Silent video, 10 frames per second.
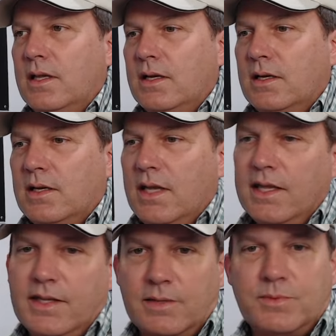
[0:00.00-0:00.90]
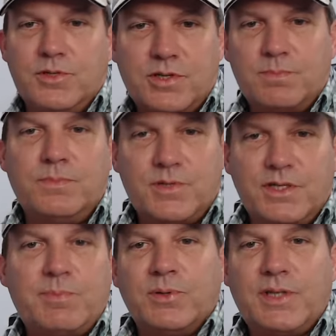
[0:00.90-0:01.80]
and they just
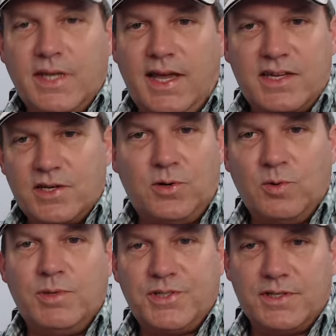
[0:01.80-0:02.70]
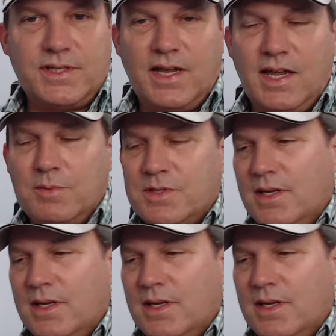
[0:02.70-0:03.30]
step on the gas a whole bunch of times,